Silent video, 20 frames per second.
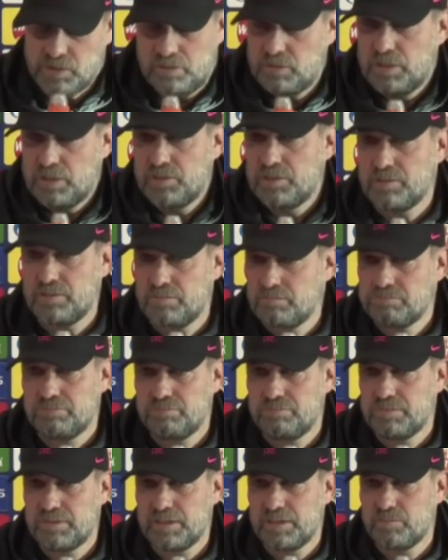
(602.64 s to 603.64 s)
just
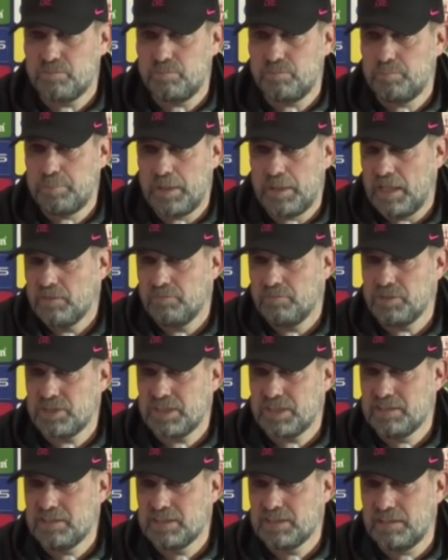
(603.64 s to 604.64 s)
part of his
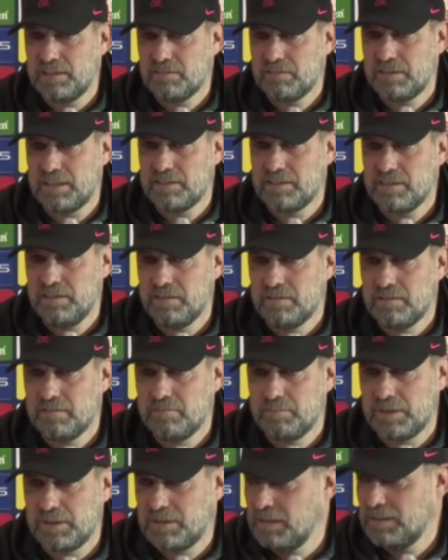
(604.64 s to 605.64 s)
skill set. That's it.
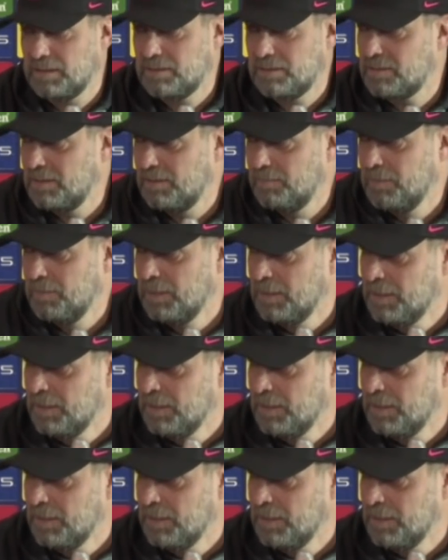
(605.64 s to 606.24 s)
But he's a